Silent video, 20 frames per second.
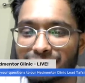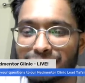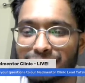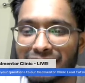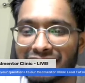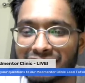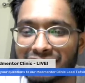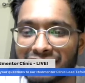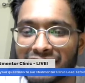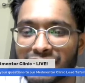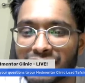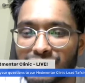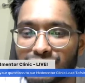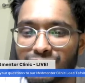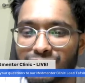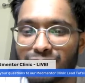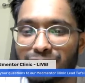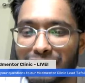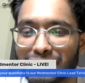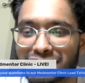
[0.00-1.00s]
It's been
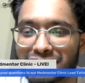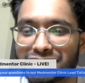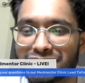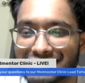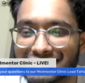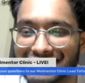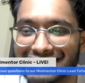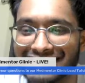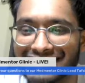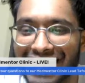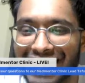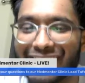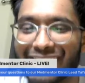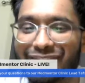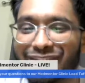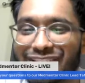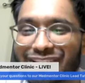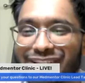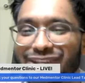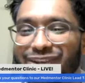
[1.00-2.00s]
super interesting
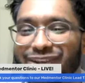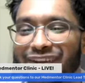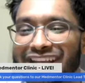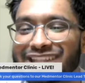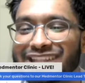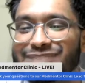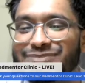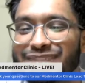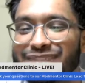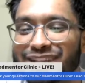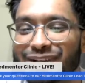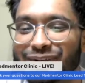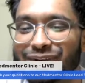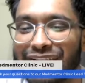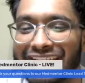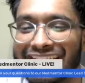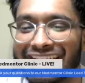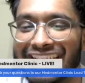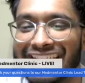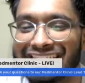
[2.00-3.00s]
chatting with you, and it's been a
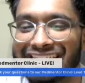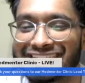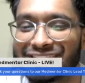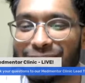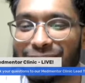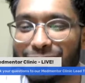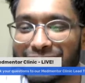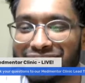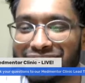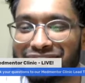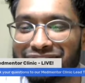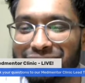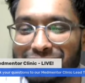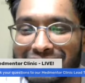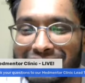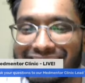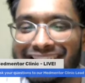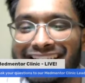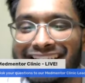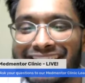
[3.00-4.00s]
great end to the week for
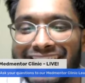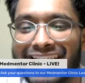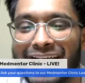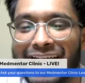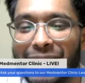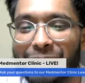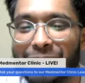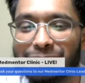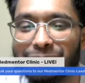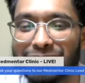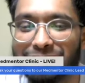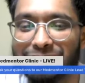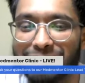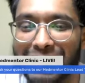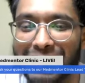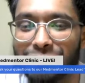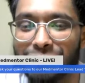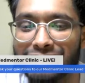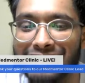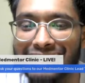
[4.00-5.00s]
me, being
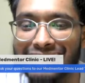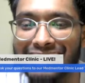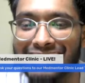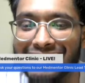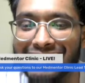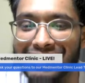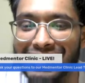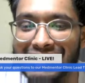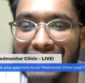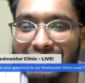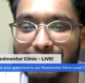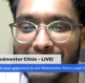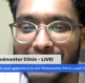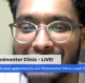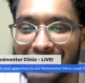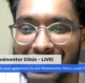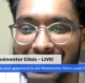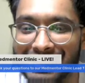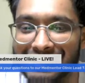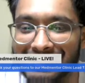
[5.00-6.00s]
back on here.
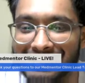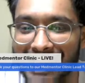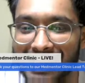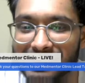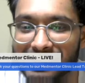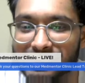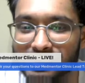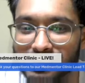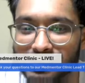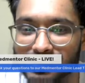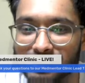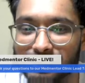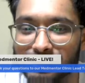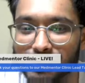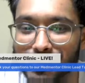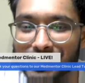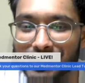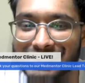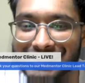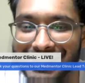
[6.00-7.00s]
Especially thanks to
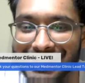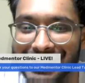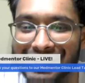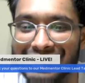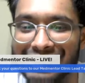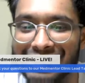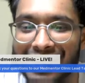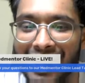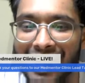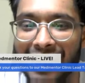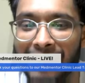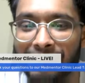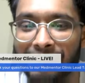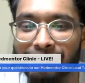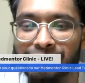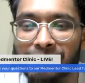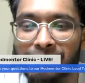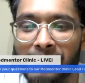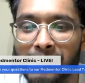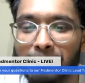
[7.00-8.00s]
Roshan,
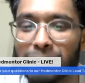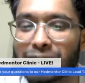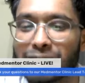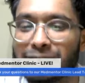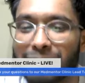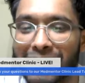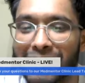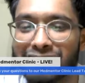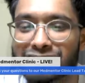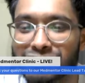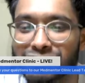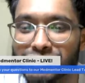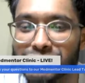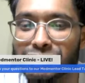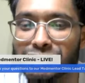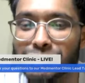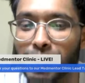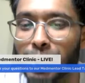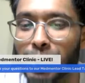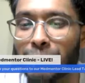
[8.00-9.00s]
Bodyband
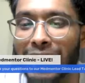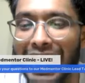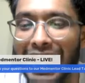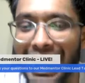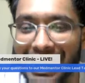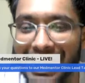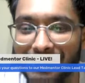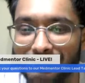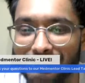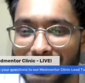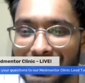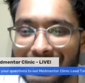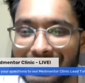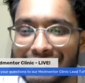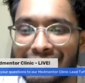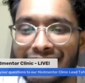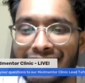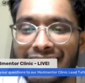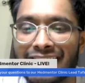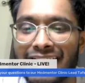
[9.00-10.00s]
Studio,
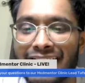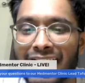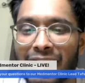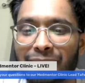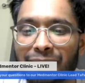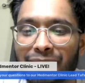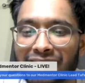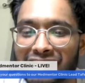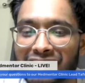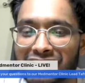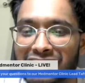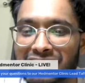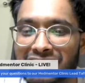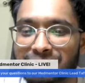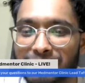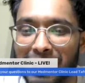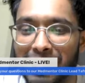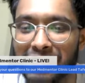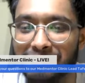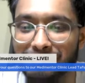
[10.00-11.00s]
Amy, another
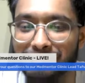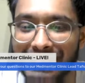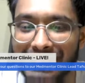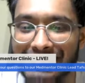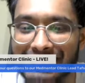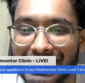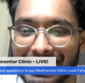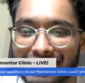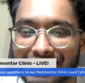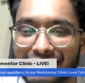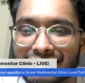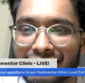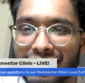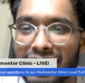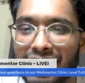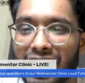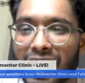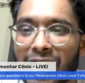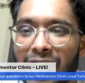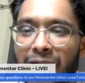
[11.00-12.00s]
aspiring medic,
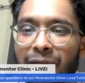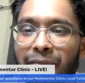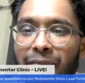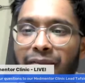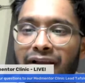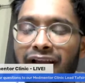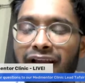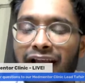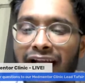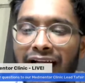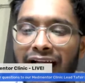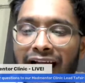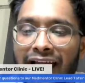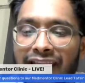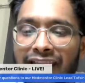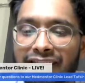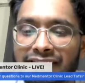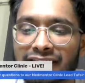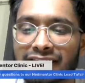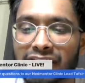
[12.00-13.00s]

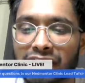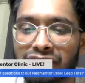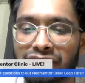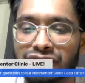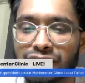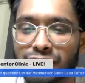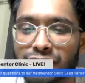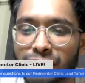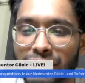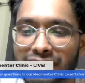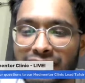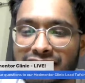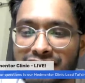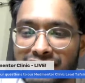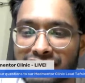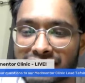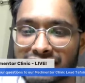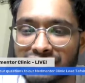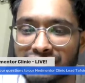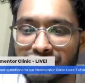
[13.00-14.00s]
and a few
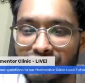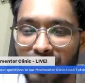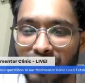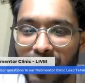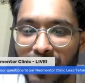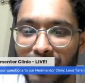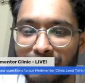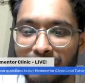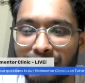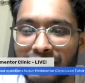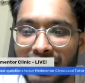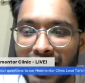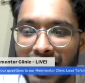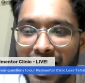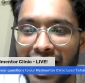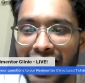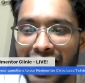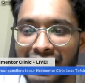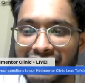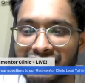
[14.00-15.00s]
questions from
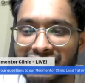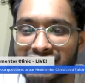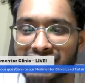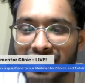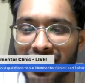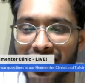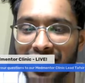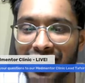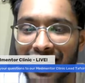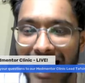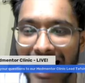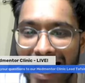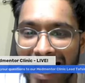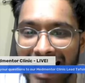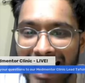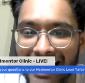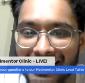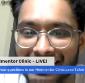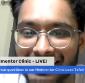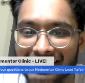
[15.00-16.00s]
Aisha
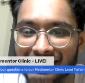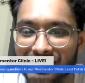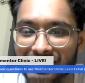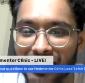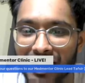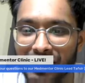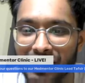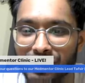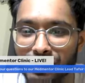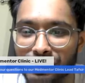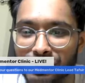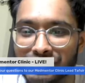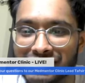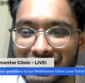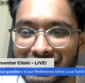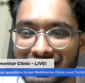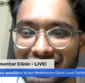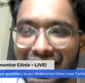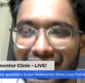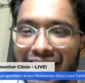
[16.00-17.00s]
and
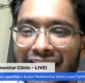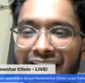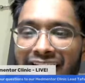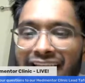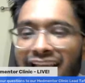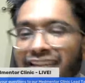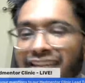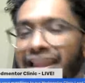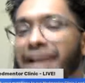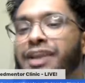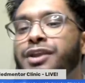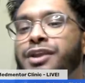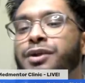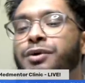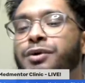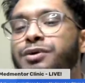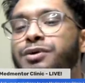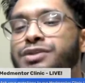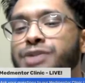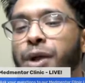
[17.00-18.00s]
Lucy Shear. Thank
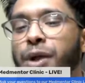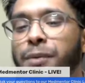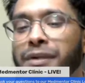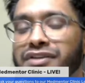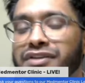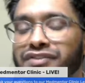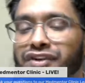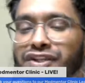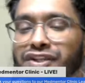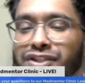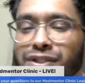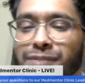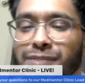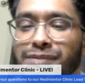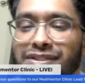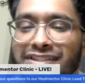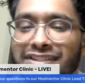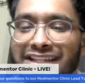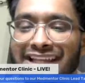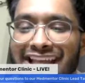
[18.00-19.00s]
you all so much for
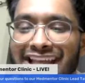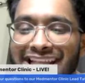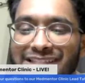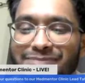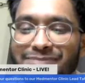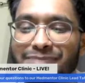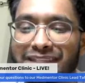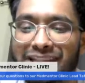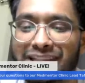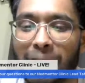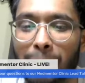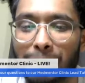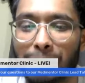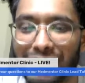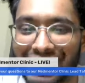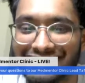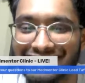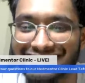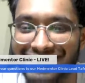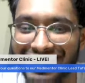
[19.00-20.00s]
contributing. It's been a
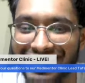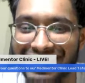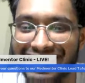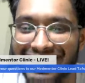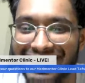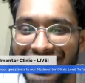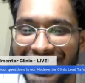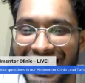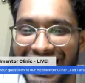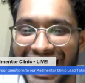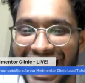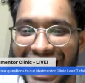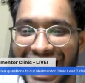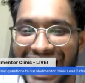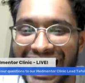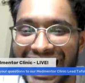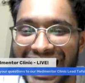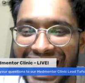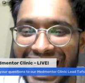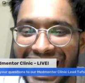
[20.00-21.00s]
pleasure,
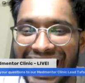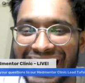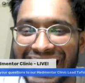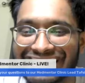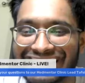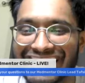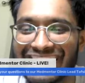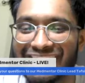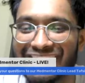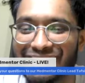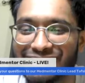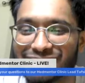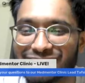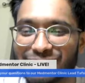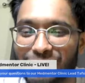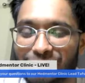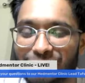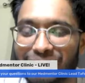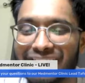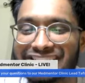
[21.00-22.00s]
and thank you
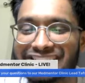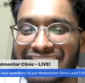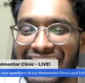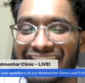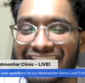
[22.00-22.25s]
so much.